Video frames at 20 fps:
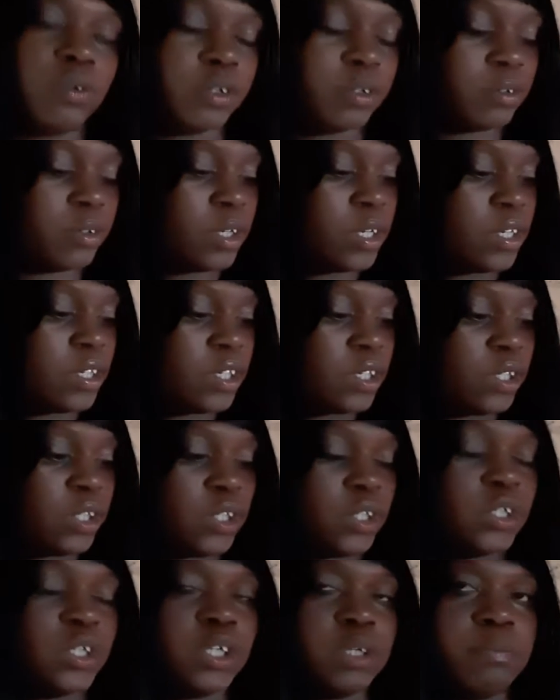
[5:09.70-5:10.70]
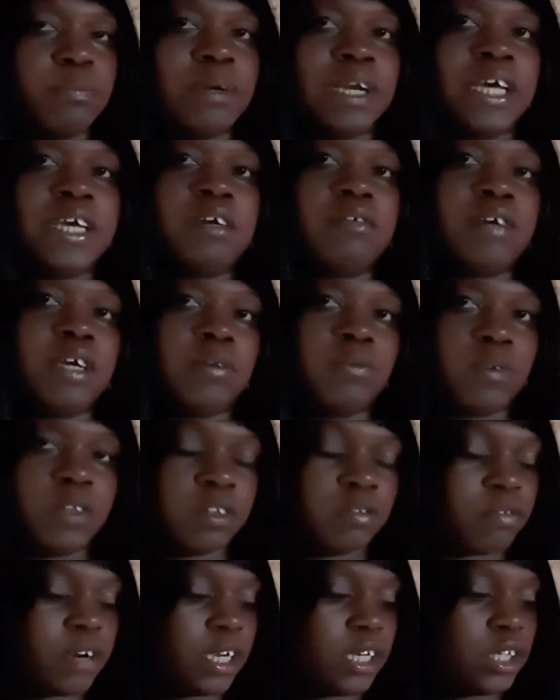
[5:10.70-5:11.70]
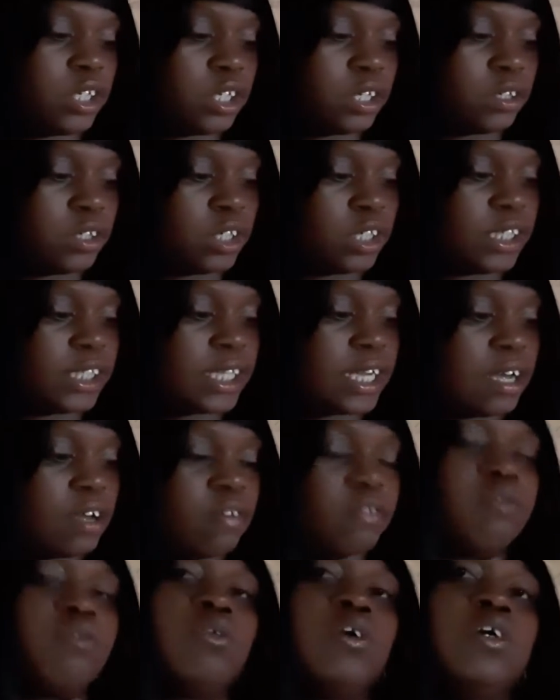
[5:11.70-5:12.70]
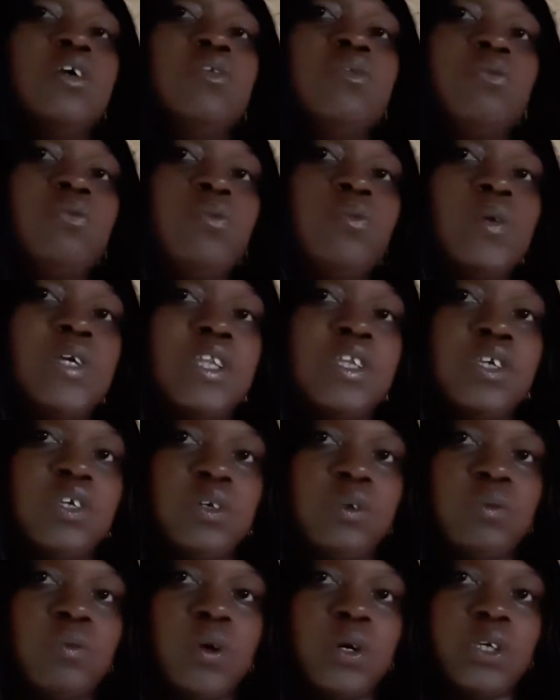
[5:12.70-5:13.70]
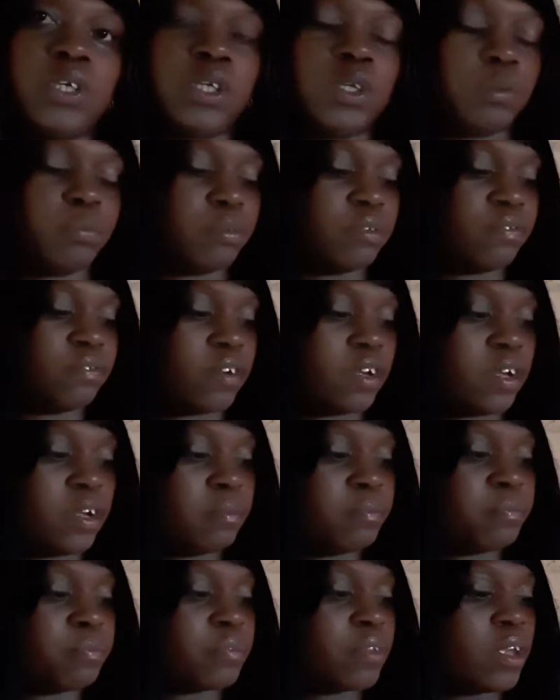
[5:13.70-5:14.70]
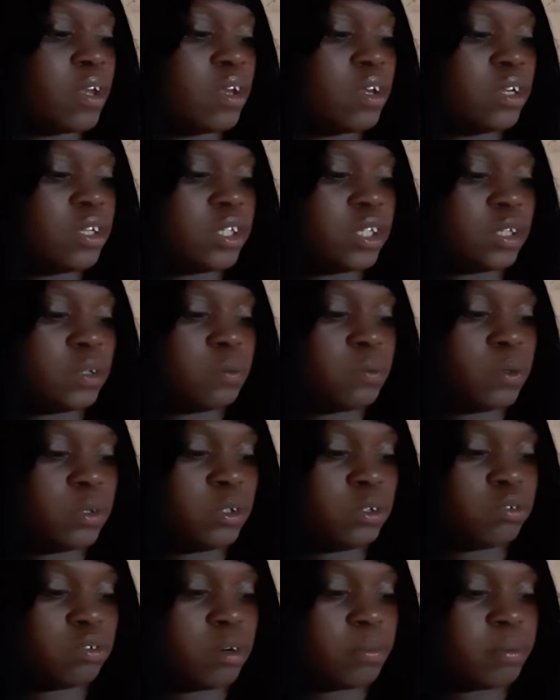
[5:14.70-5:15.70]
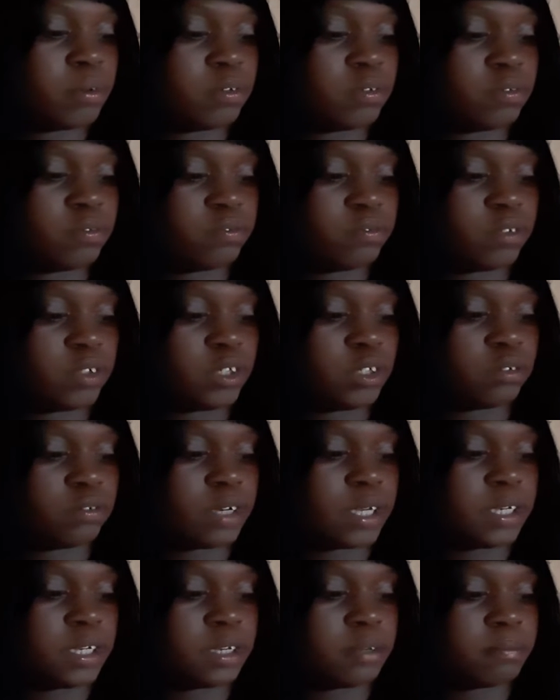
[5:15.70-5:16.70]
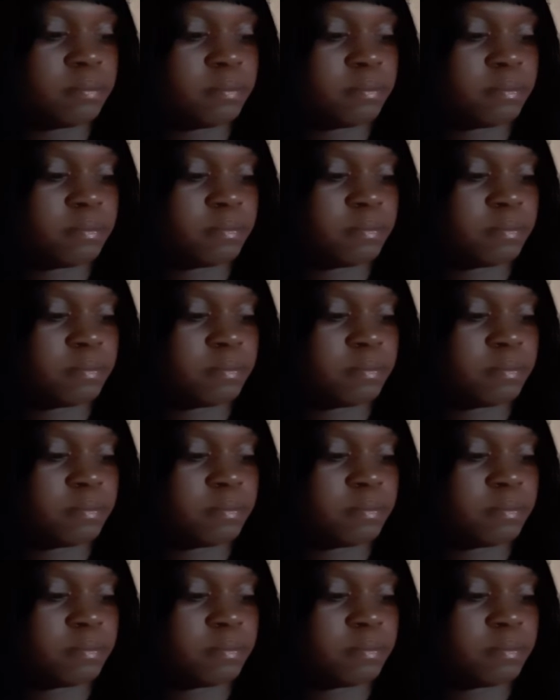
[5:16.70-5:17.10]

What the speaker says: oil, you can play around with the ratios yourself to what you prefer. So 1 drop of geranium,